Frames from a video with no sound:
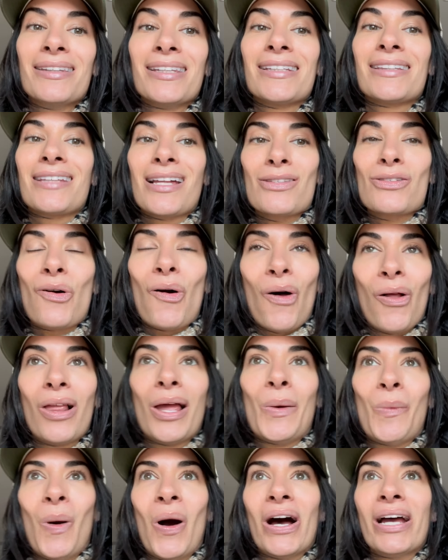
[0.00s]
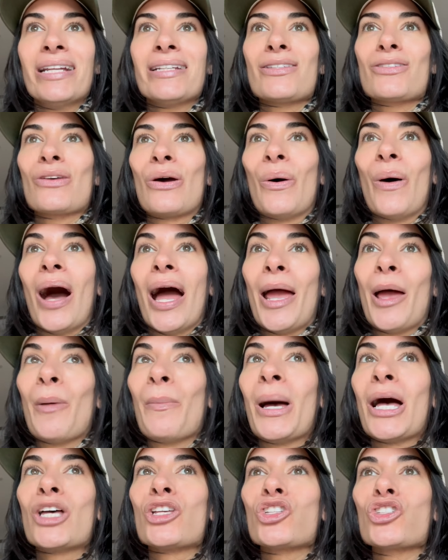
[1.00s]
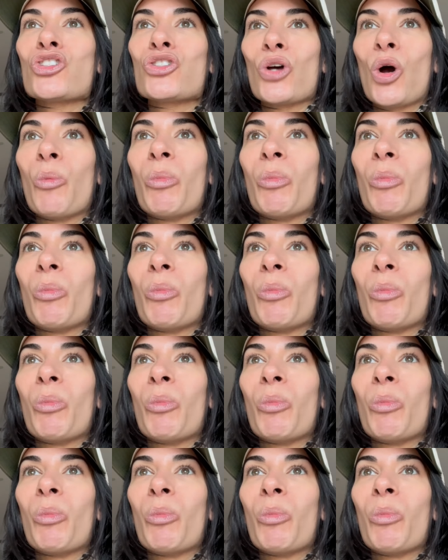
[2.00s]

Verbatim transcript: Like that's all I want. So I am so